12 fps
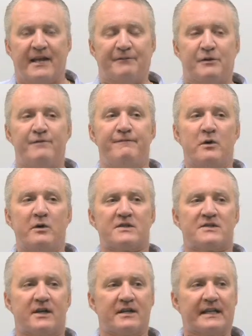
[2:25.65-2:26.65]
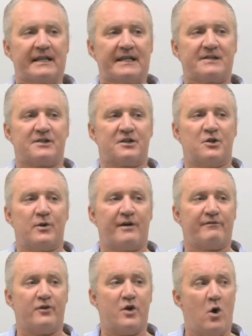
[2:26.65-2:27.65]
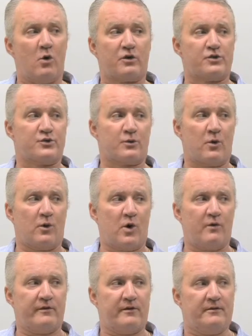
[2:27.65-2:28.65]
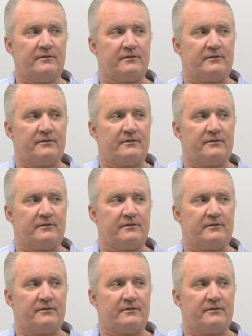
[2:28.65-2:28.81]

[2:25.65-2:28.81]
If you focus on the things that you have no control over,